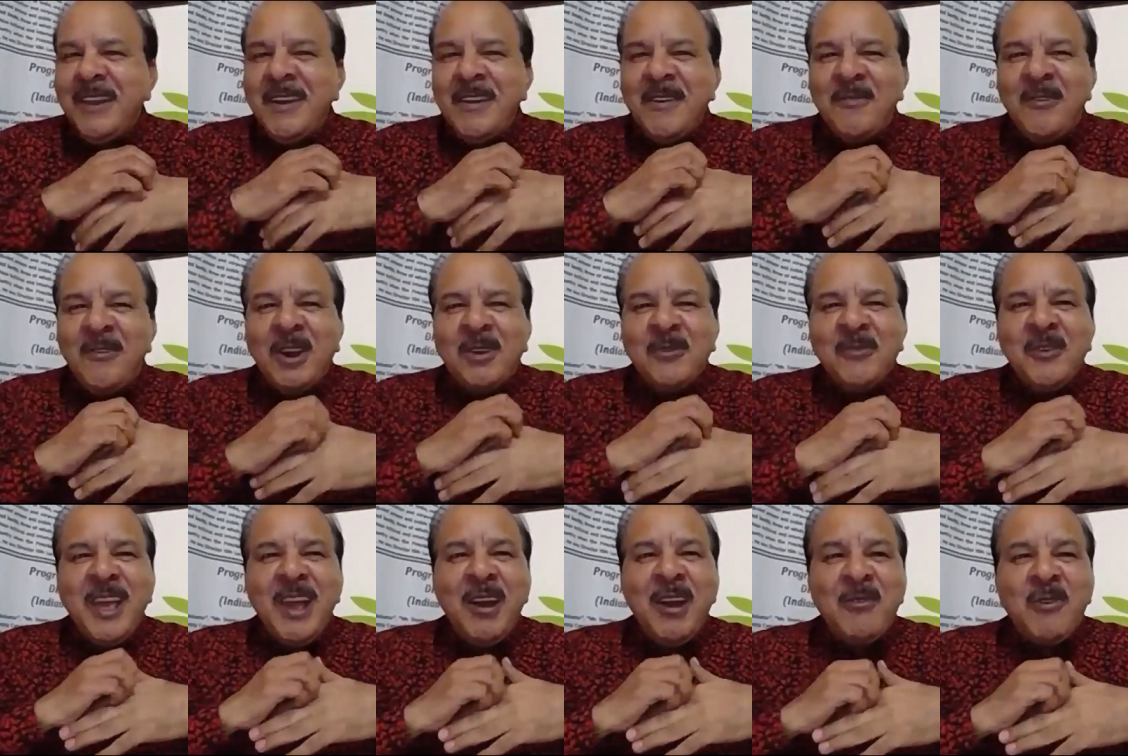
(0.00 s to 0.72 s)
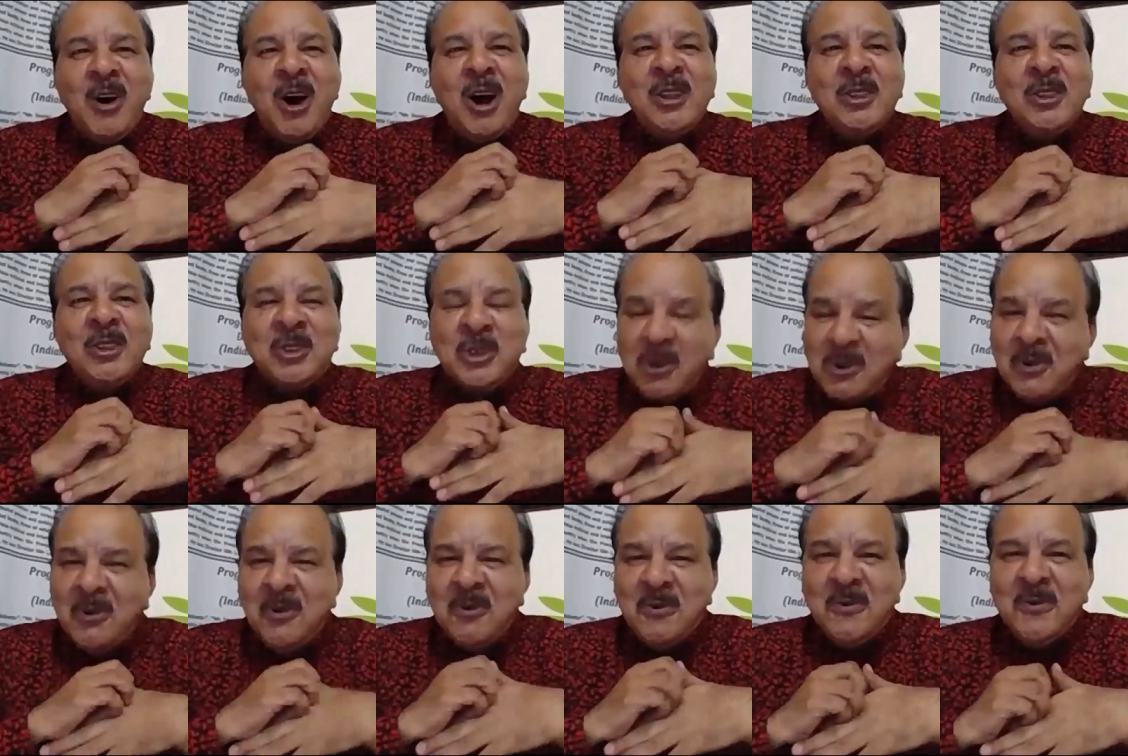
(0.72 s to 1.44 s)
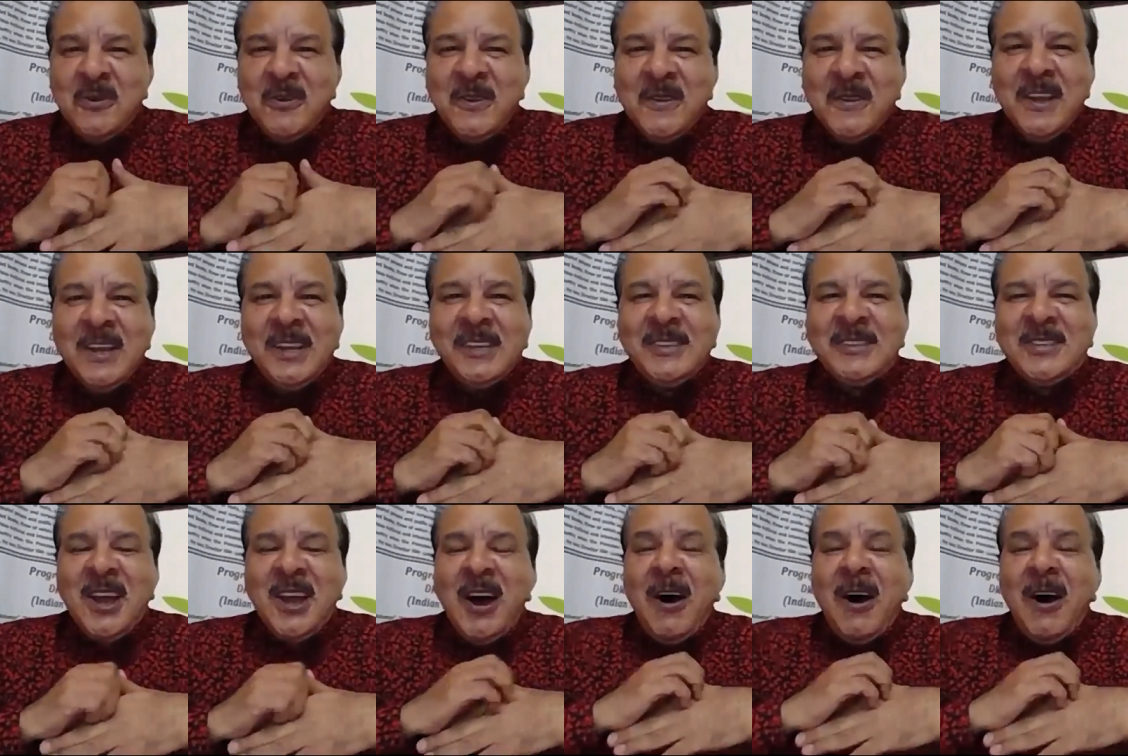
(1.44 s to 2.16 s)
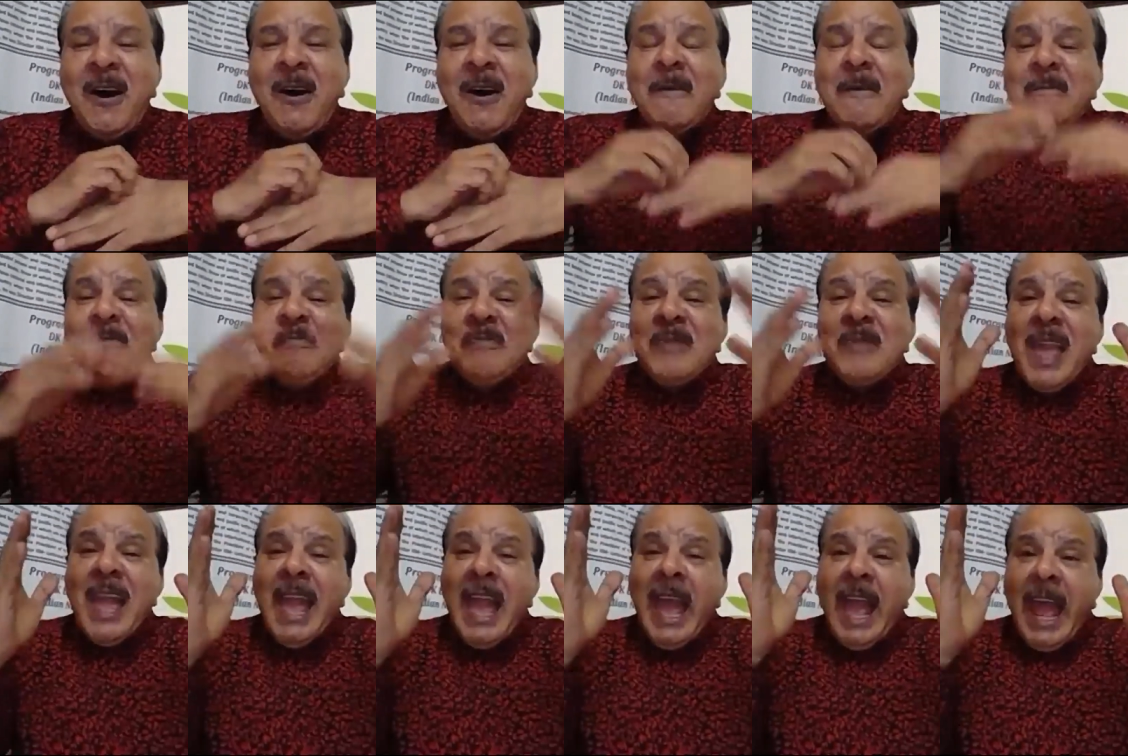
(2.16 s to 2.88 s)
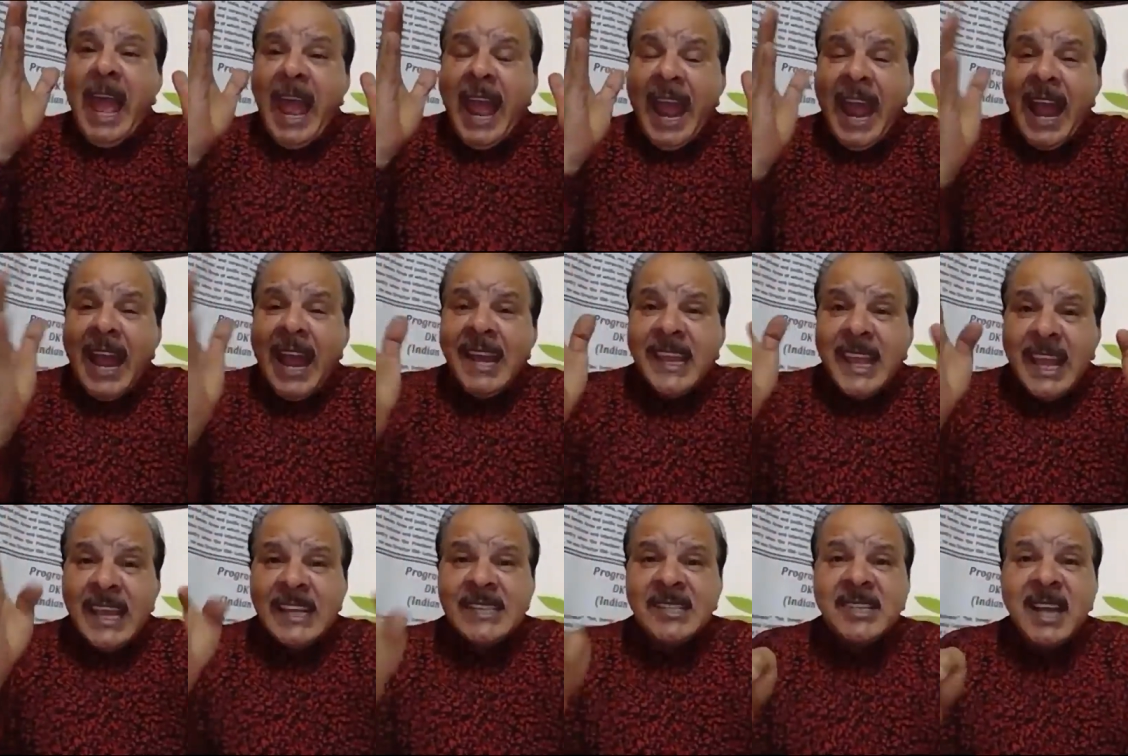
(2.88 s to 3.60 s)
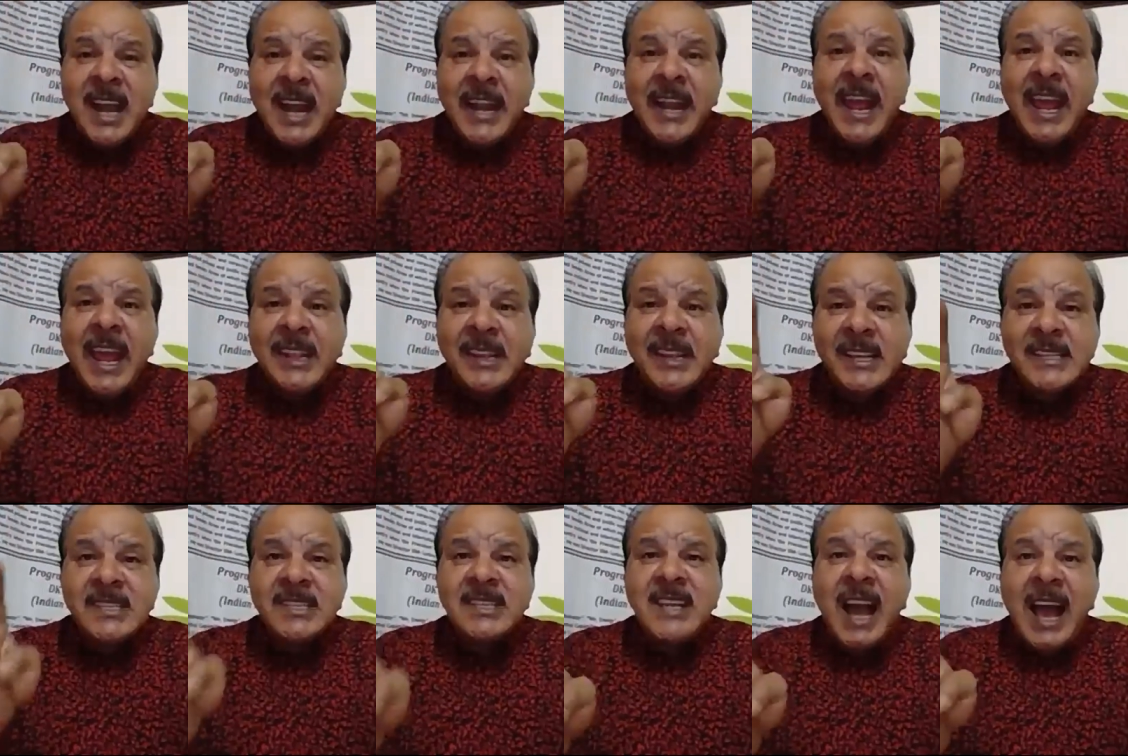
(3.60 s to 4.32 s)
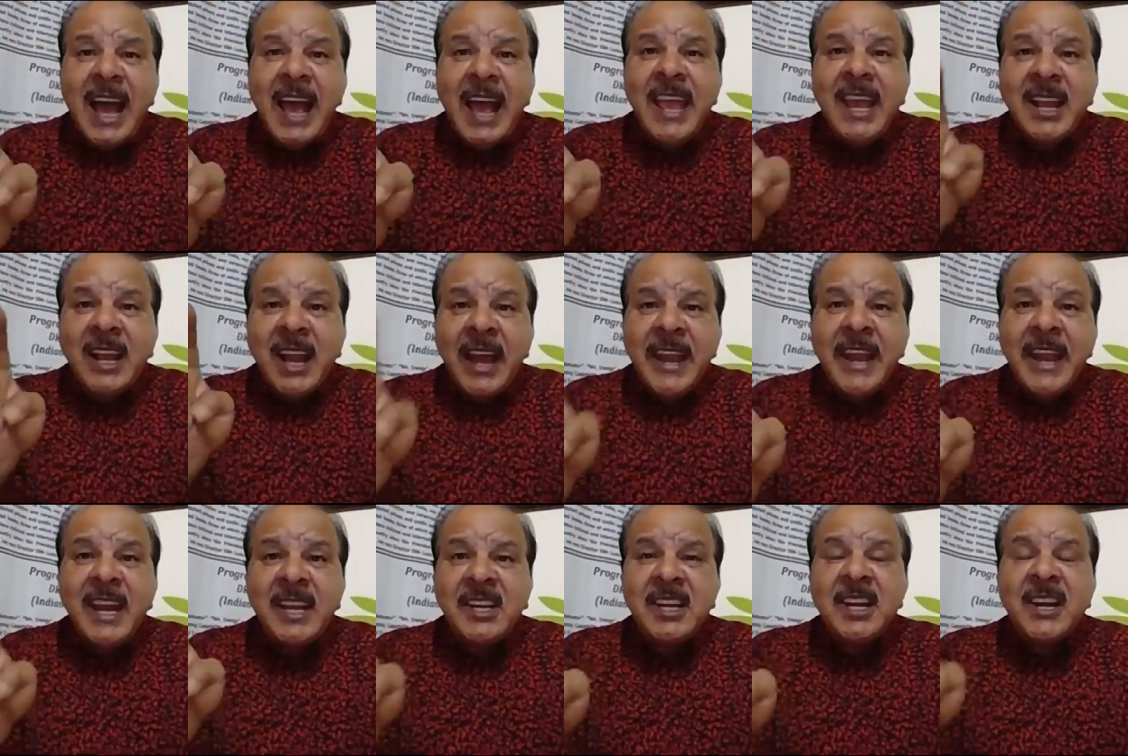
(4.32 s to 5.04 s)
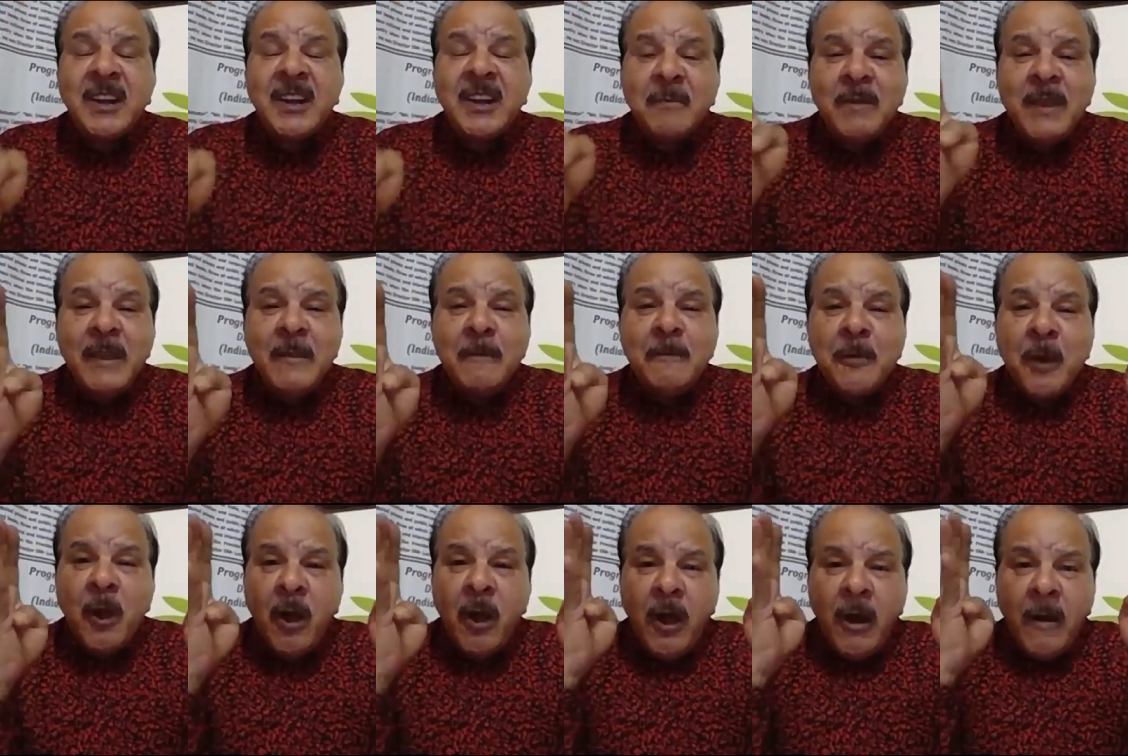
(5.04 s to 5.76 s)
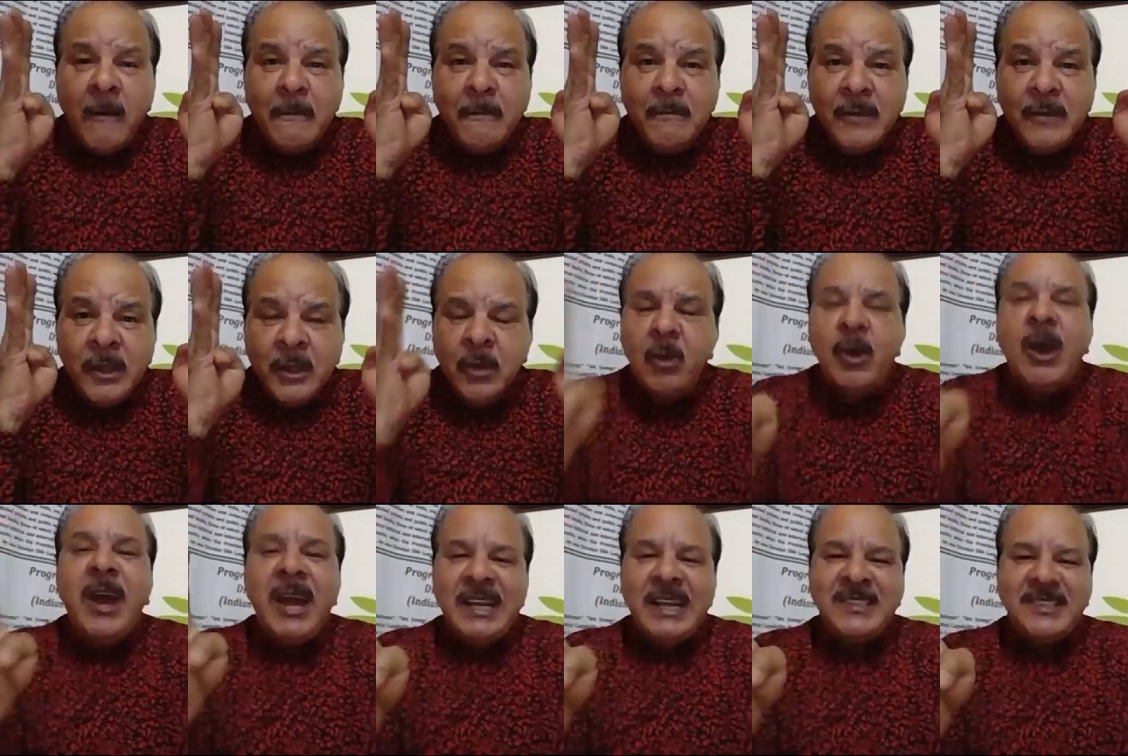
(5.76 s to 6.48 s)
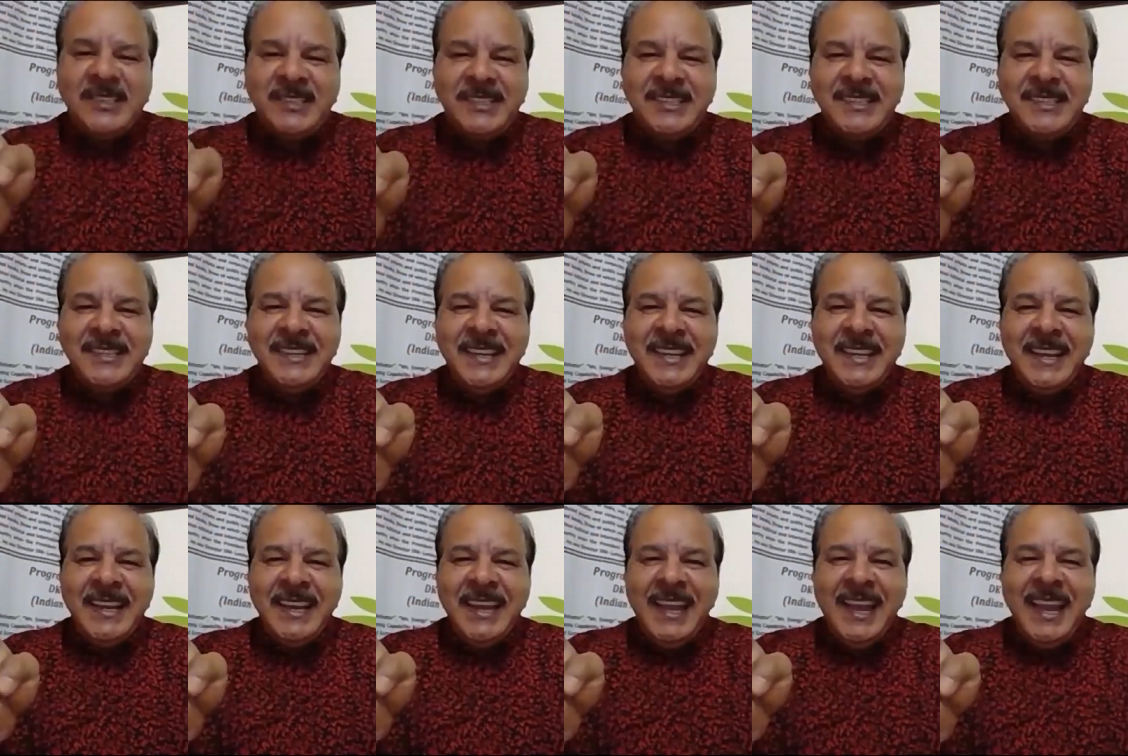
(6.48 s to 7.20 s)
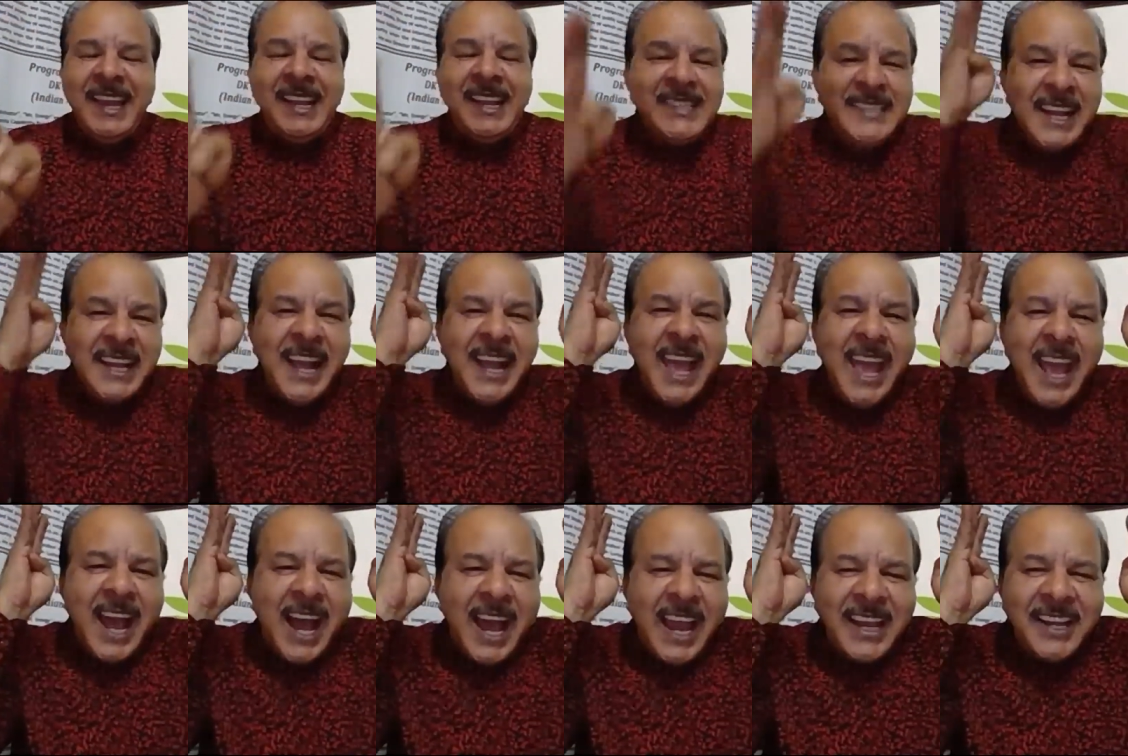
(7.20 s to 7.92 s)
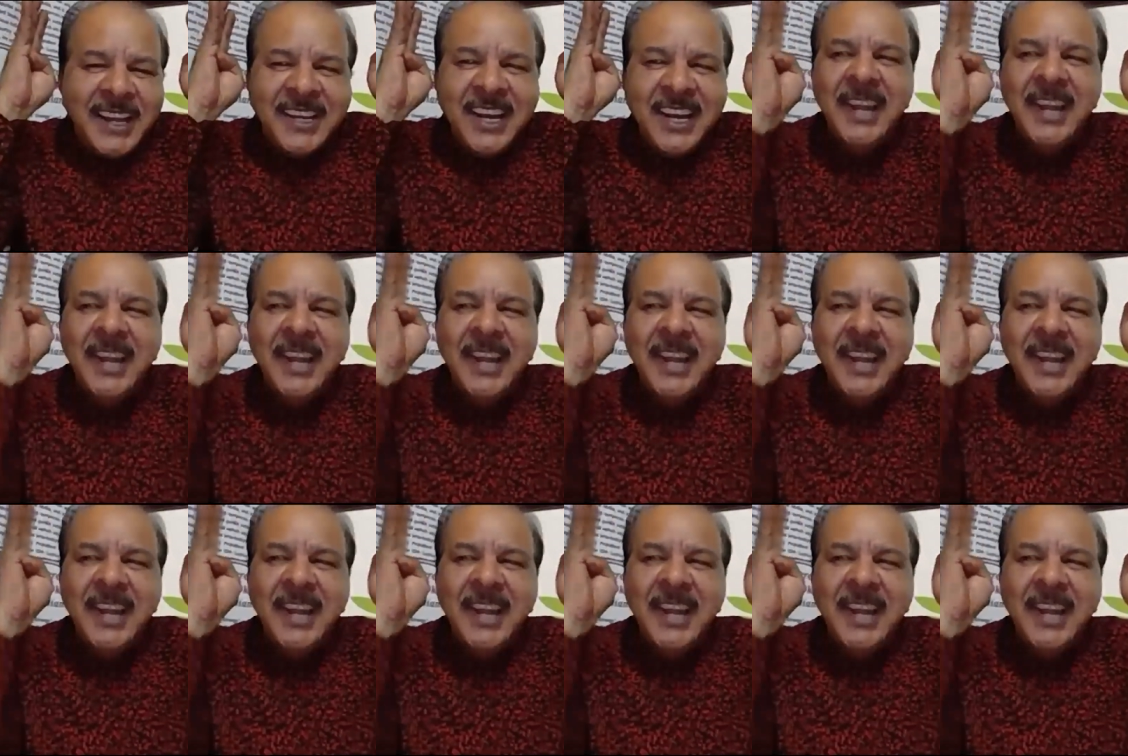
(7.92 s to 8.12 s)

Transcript: what we have gone through. So, and yesterday this guy connected me from US. He said, hey, oh.